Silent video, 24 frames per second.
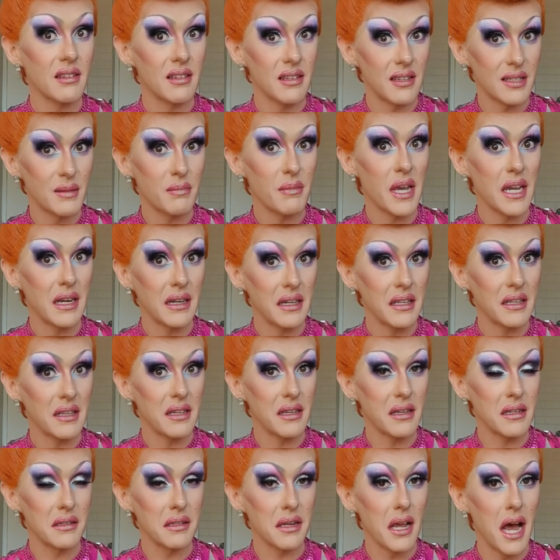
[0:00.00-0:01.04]
is mainly
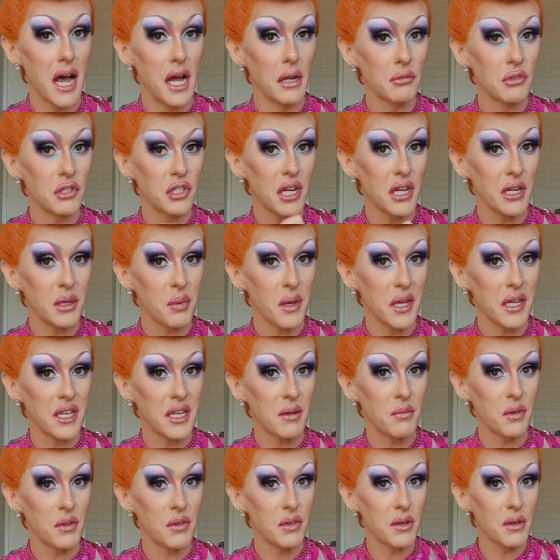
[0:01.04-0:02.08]
it. I'll check back
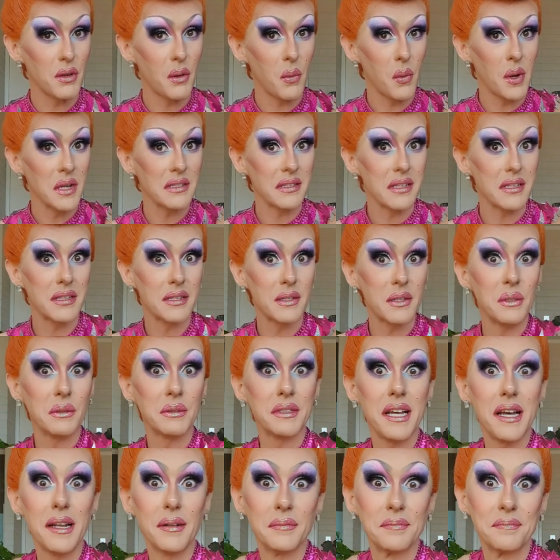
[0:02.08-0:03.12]
in with you once this is all
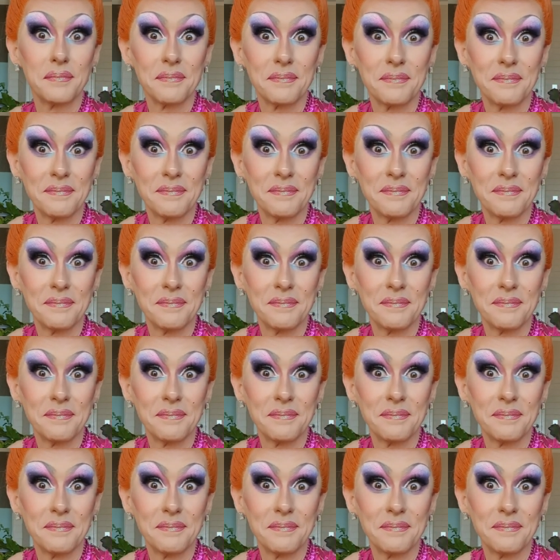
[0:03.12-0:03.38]
done.